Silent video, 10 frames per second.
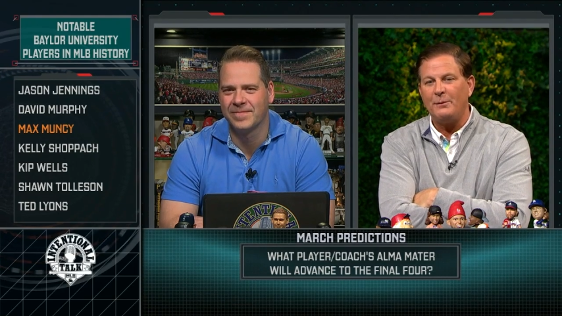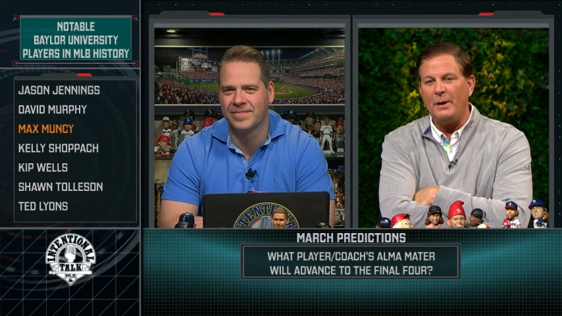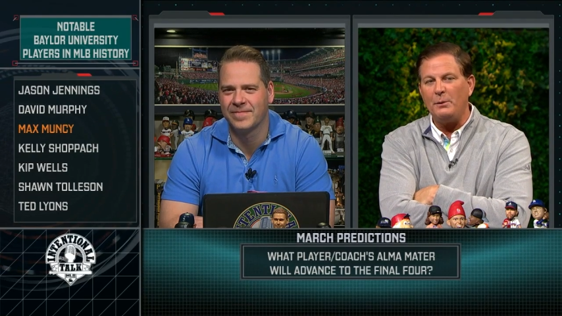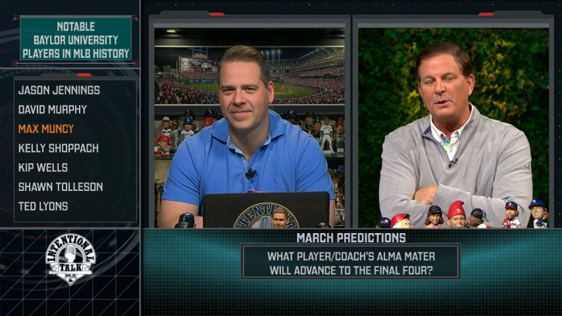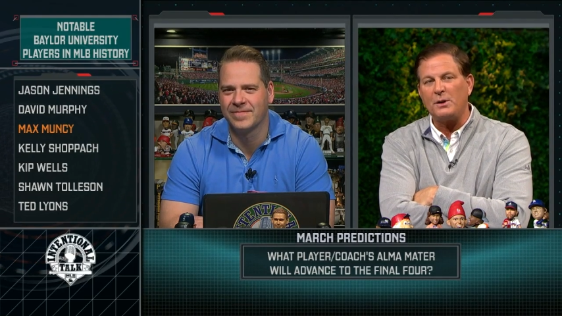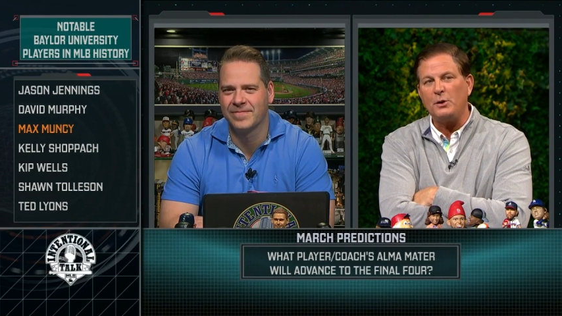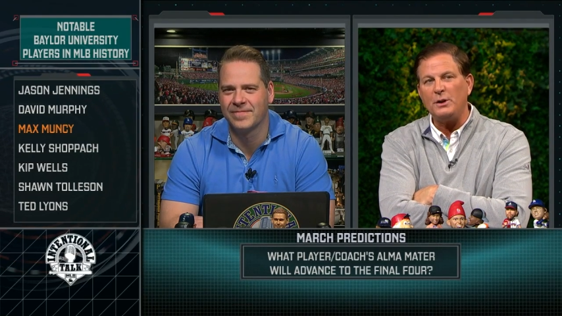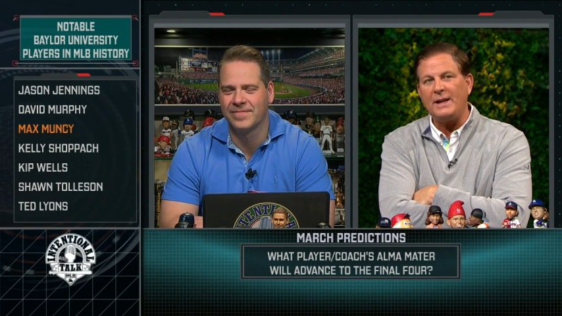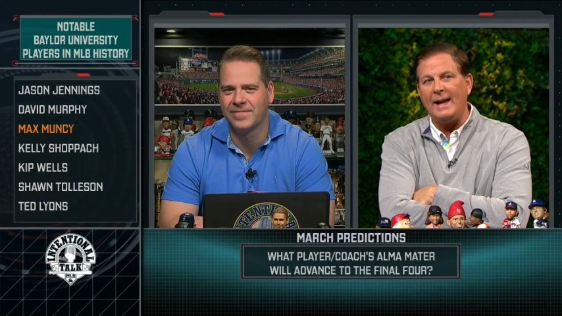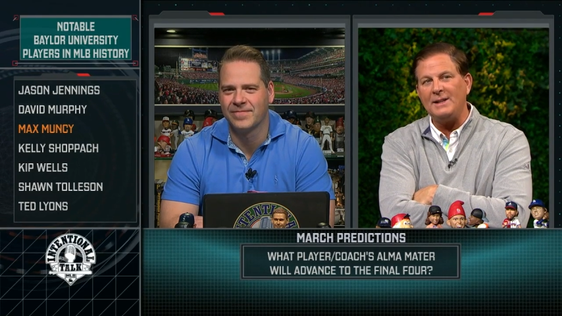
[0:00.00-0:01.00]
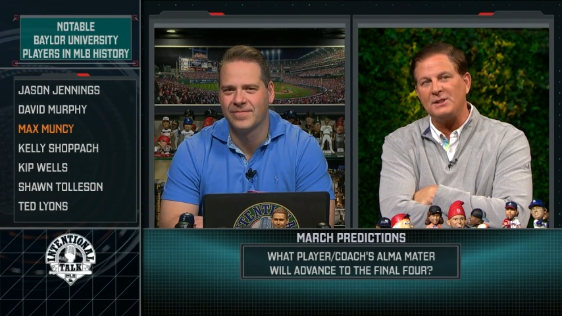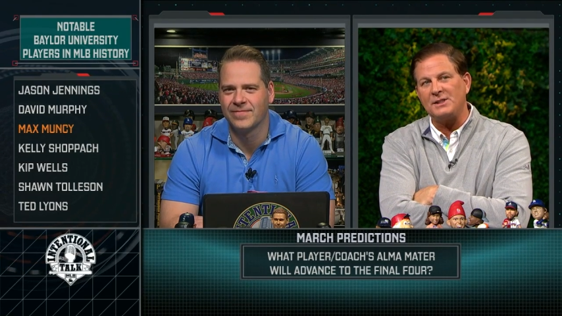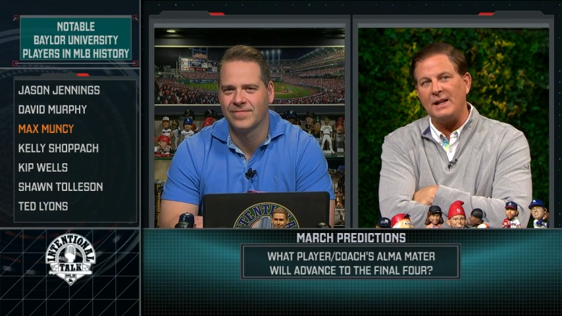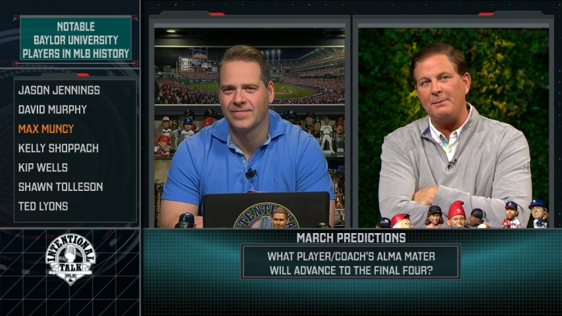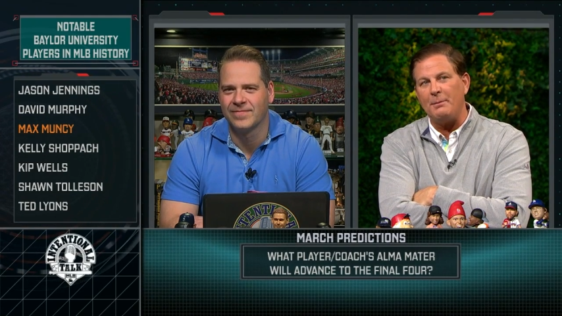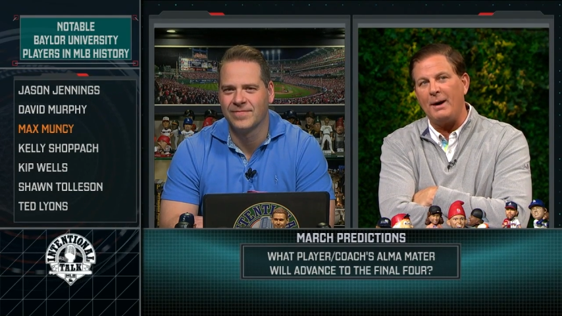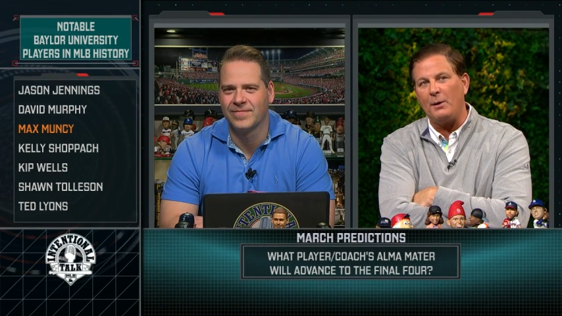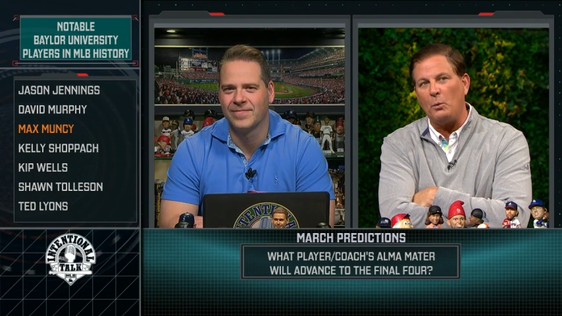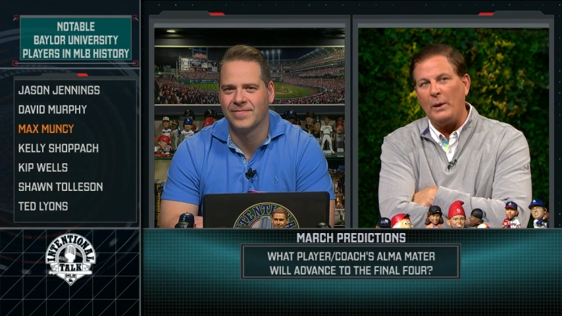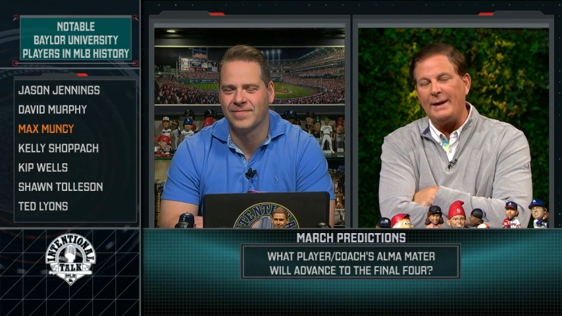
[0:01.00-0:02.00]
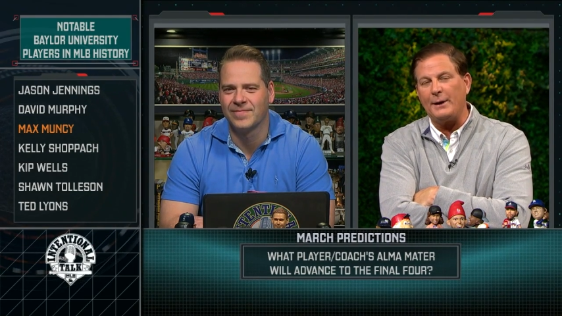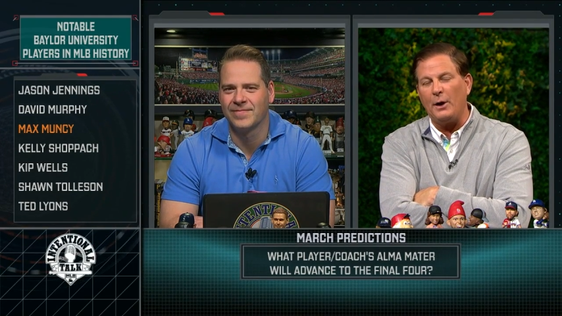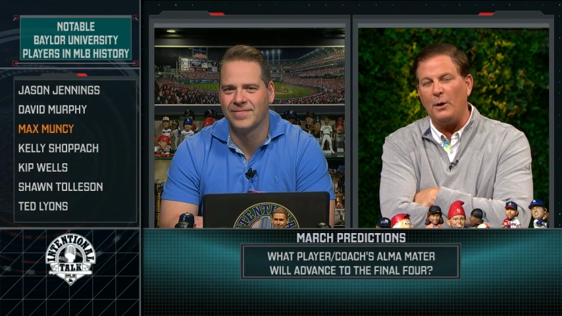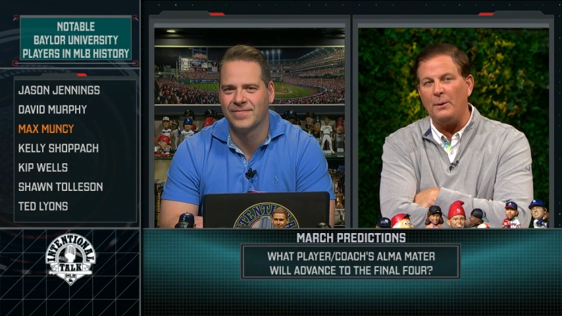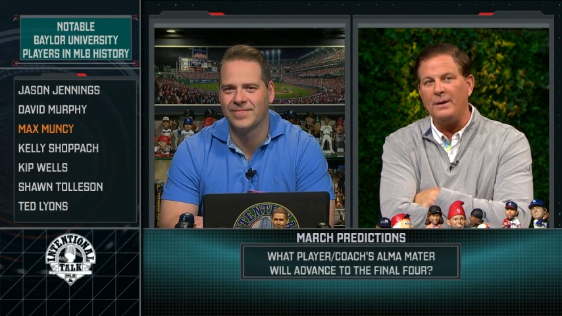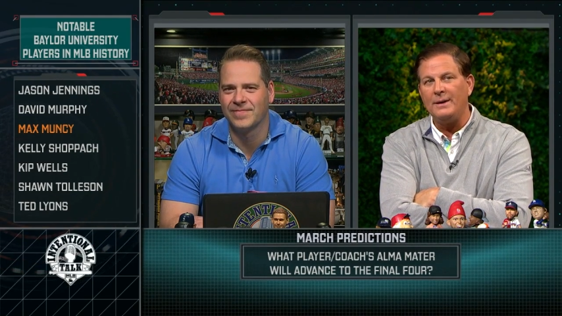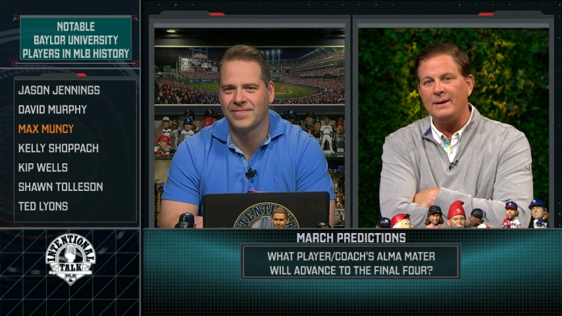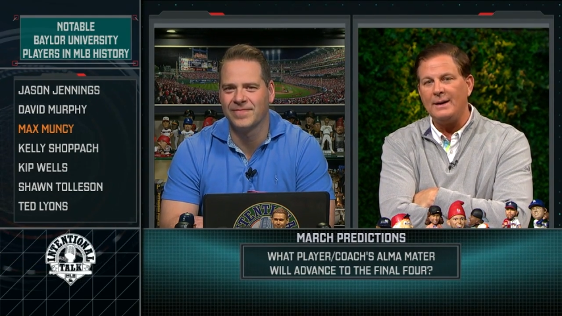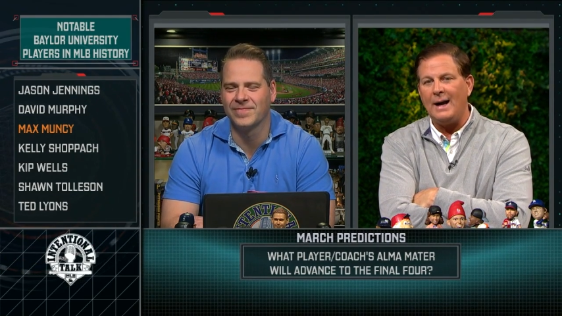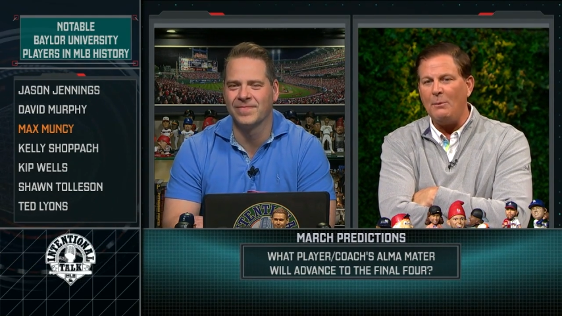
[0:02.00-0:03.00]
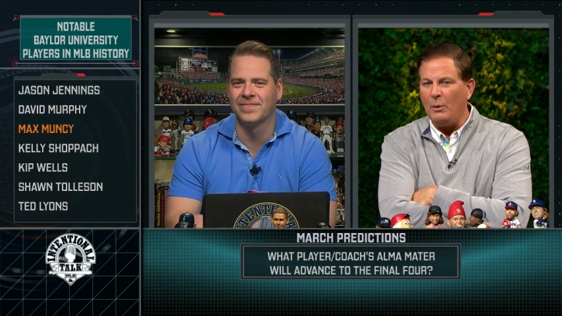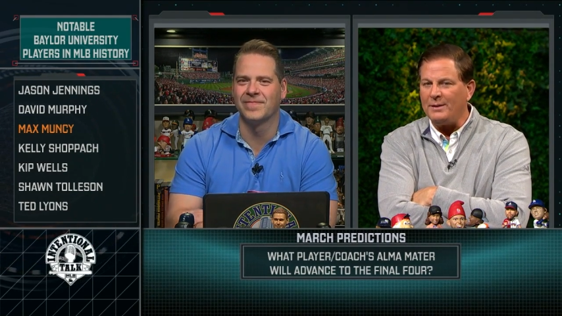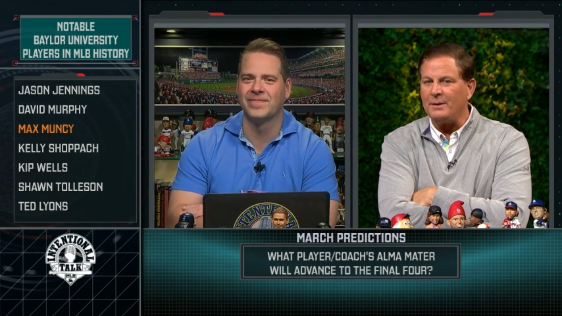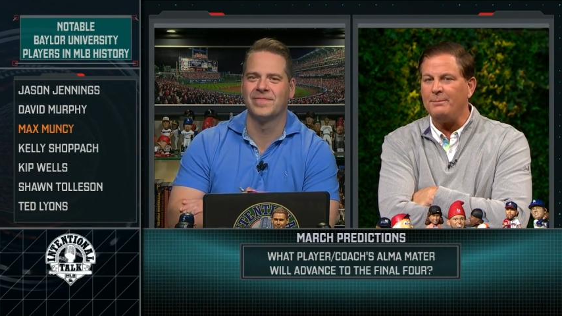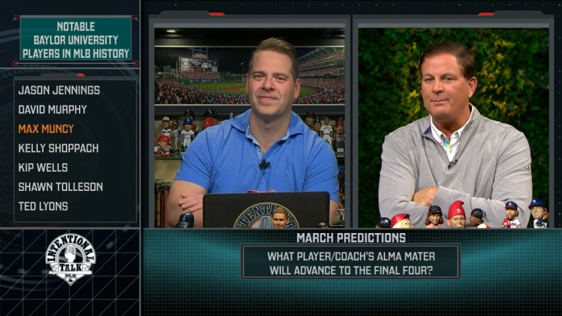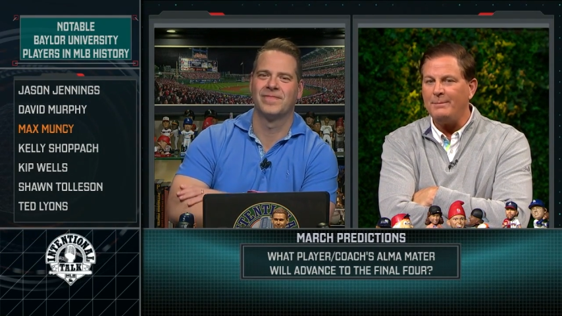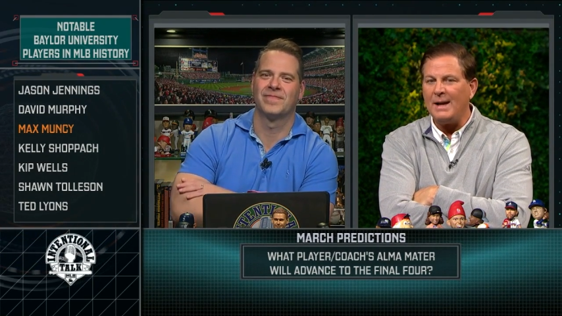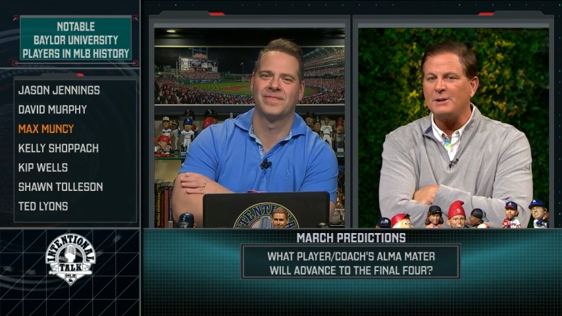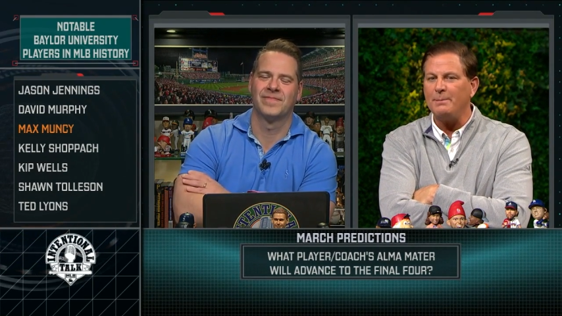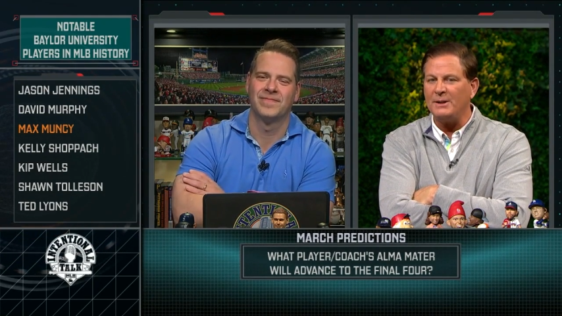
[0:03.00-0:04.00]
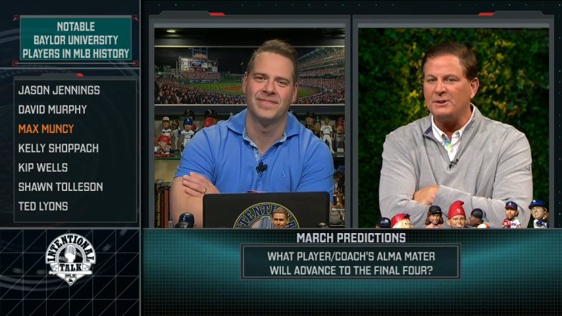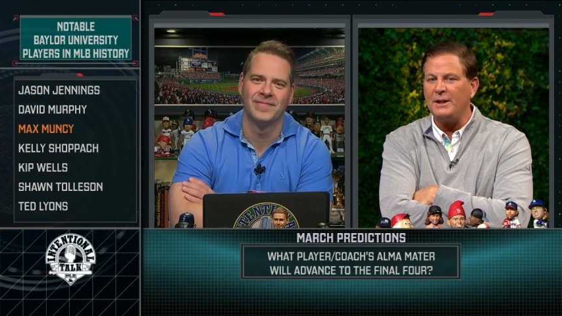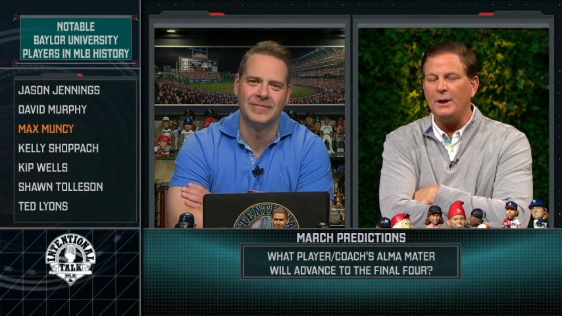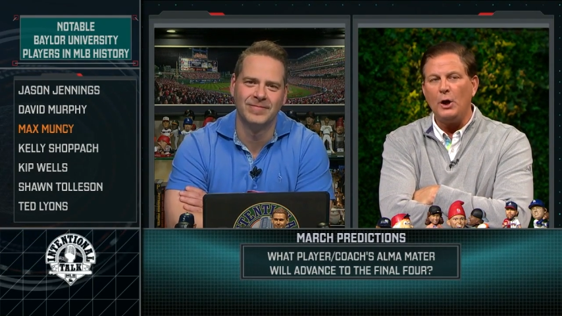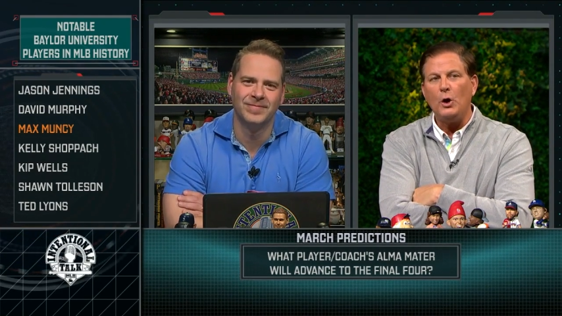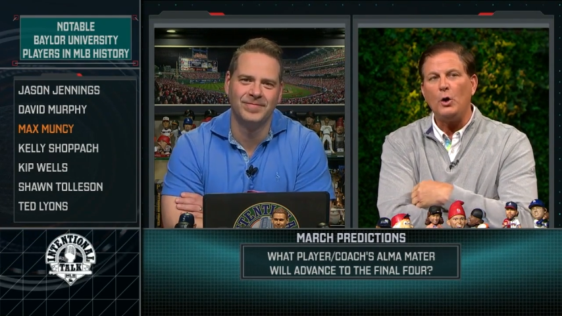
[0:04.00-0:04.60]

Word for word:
Speaker 1: Ran into a good Kansas team about a week ago. Mm. I'm with them. Max Muncy,